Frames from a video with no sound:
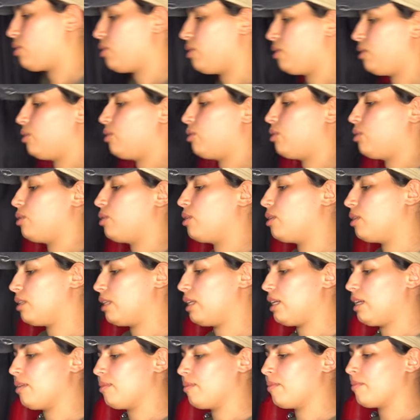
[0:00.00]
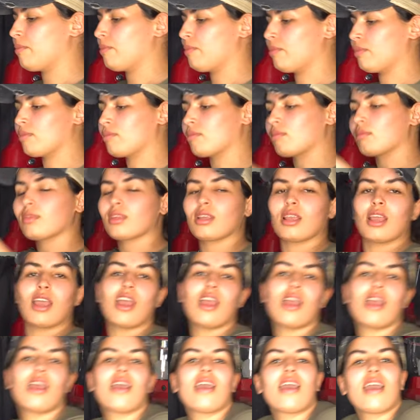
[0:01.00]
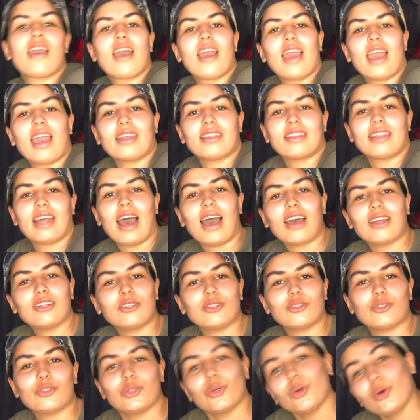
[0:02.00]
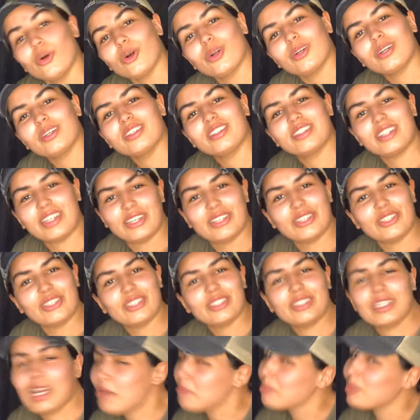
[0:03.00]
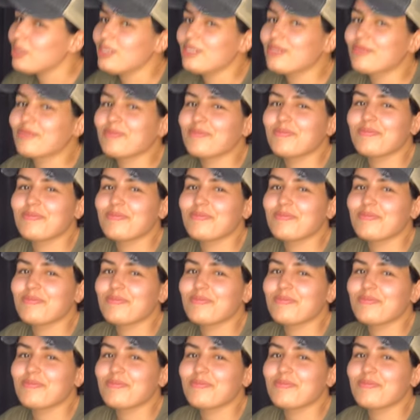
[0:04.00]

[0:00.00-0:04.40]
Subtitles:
sure it's sturdy, and that's your dinner table.